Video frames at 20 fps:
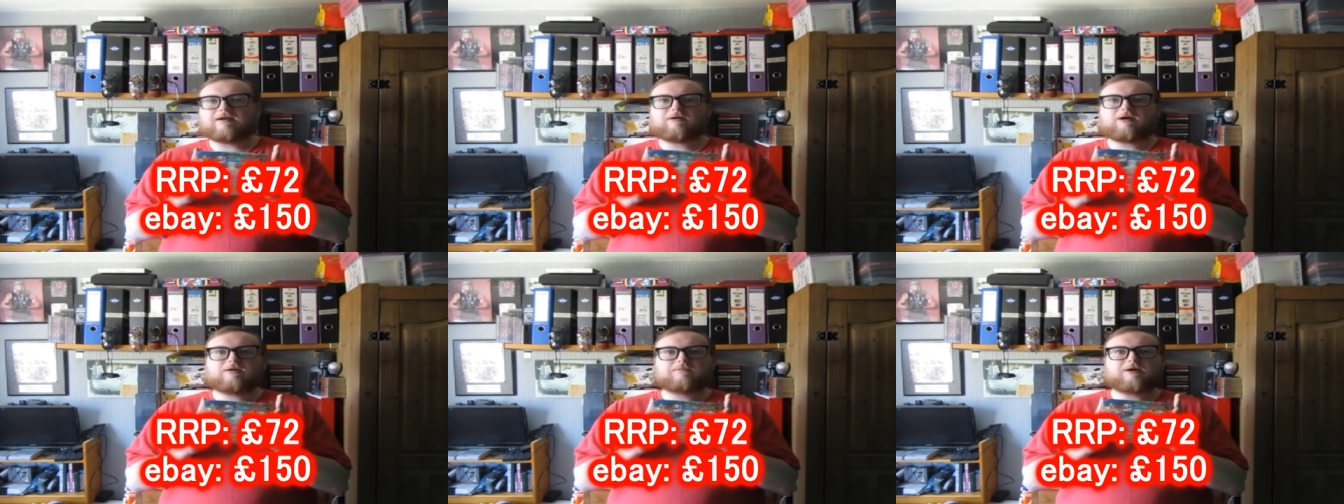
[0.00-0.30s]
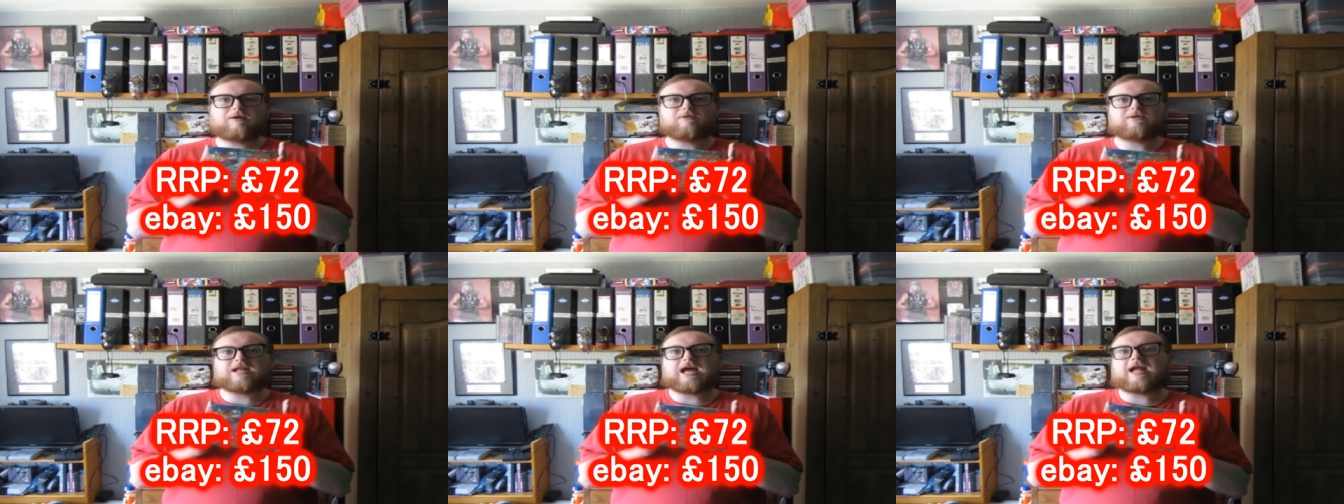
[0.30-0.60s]
around
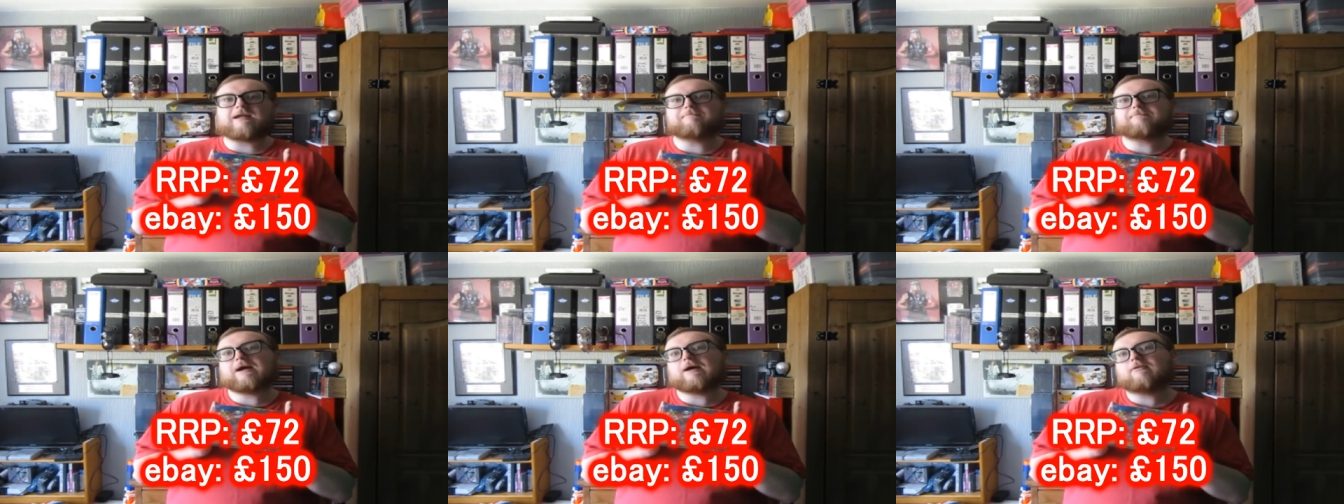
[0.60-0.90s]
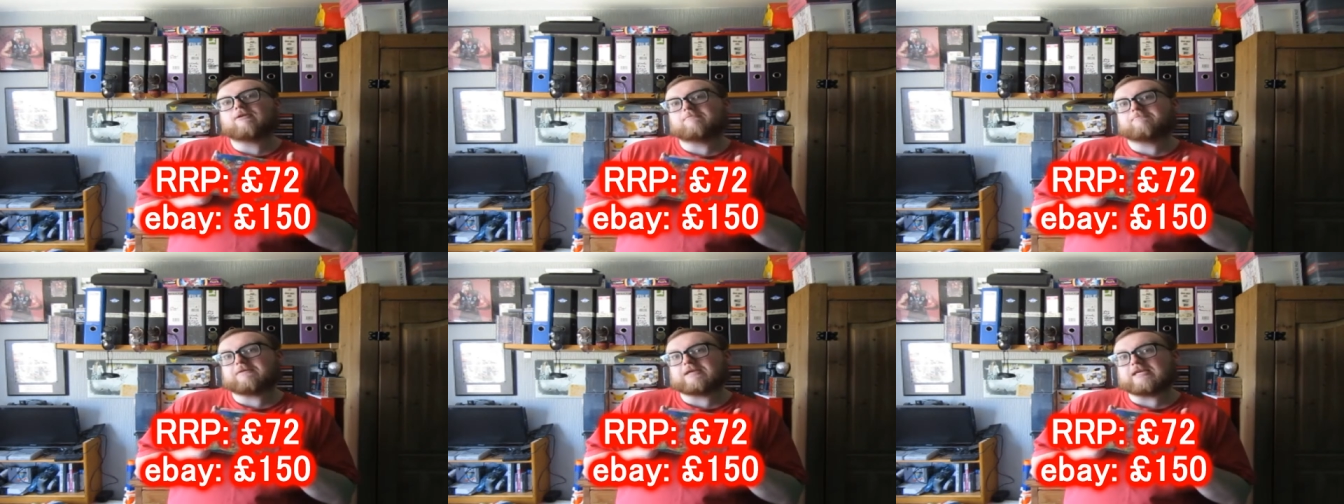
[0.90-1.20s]
about
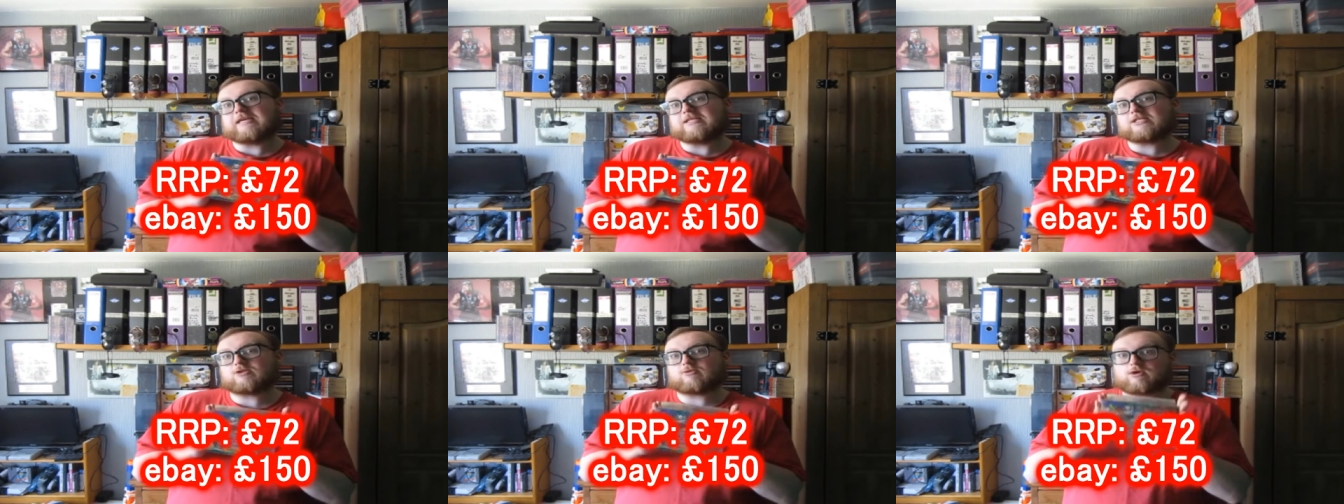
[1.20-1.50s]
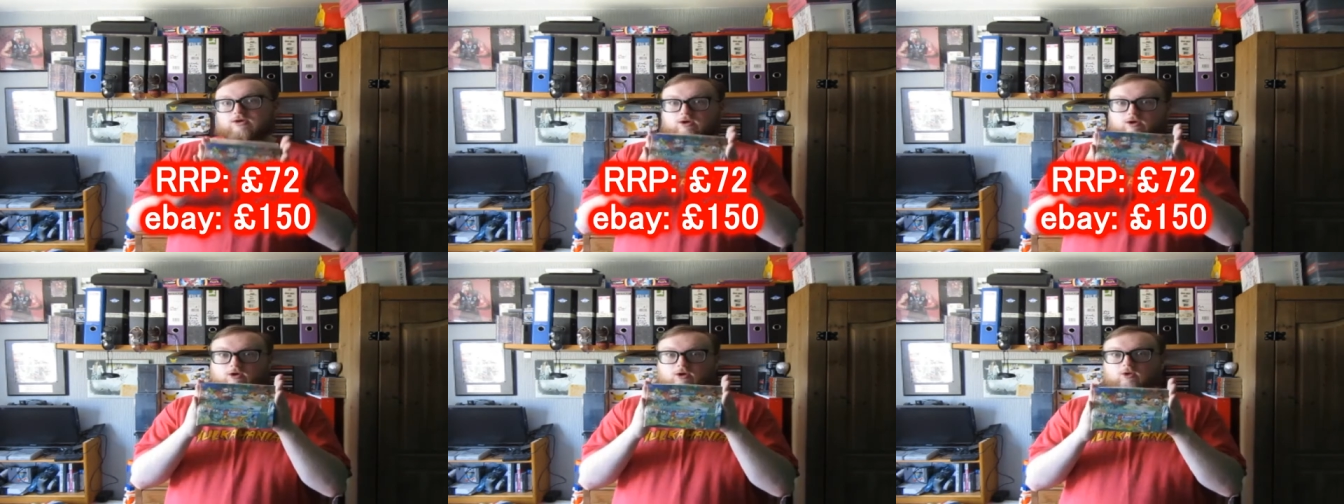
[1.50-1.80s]
£9 a piece, so
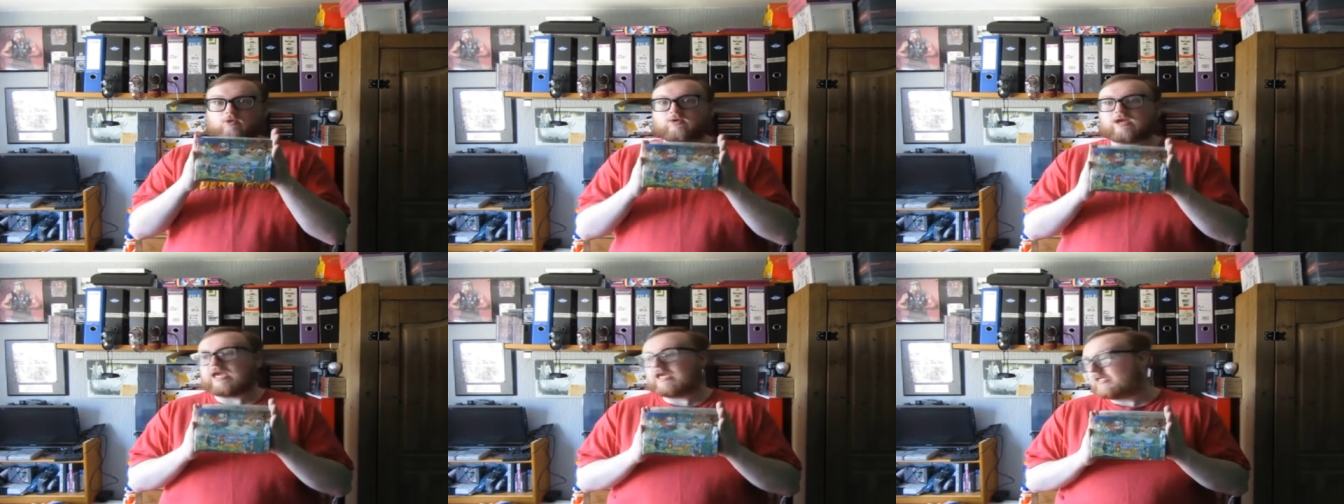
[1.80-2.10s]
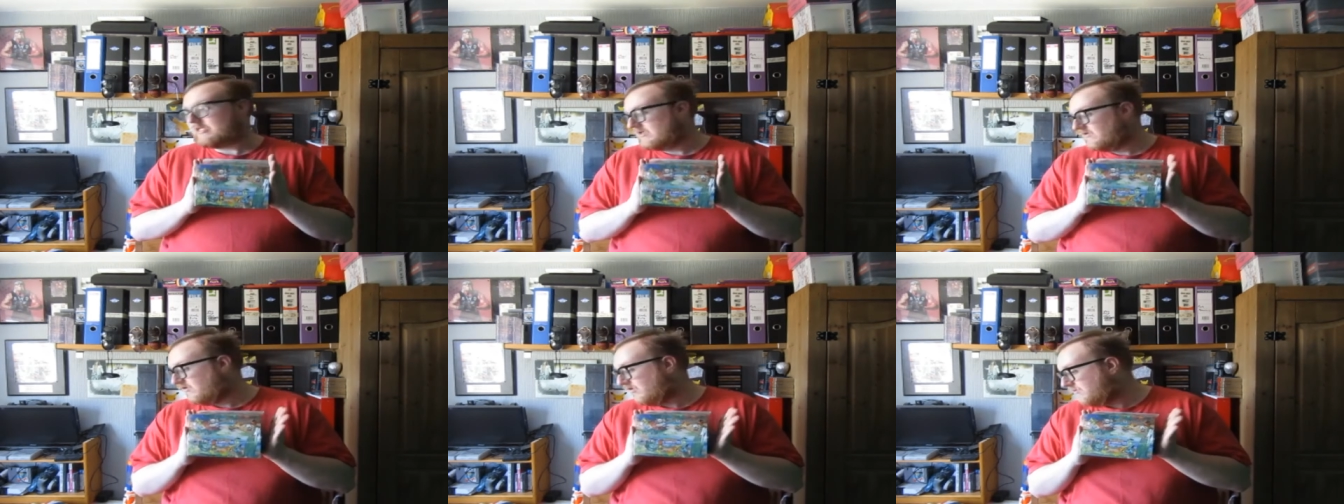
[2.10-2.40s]
I got a whole
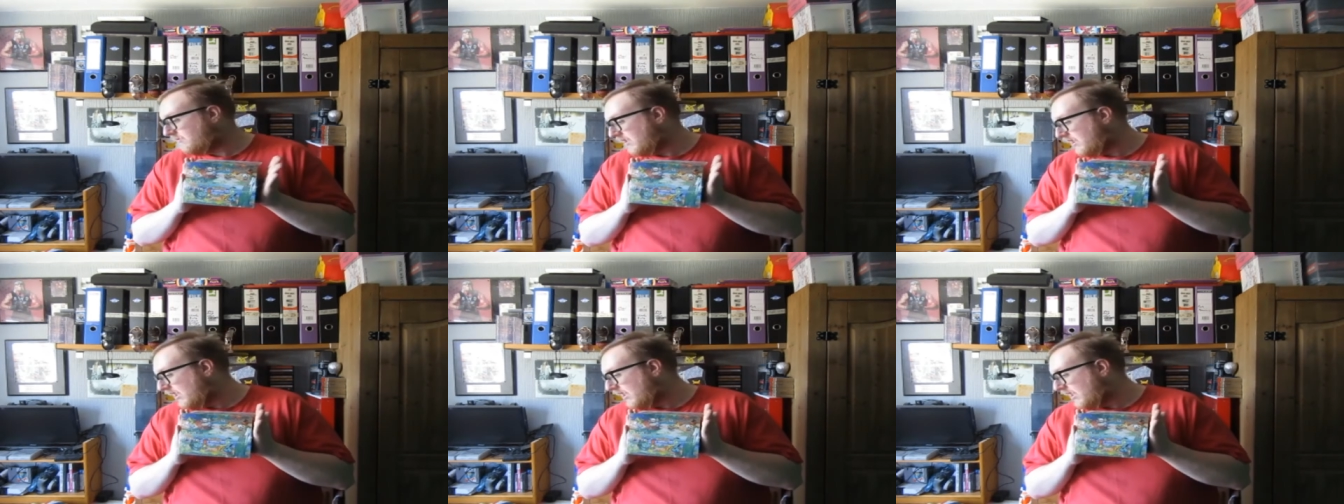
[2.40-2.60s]
case of them.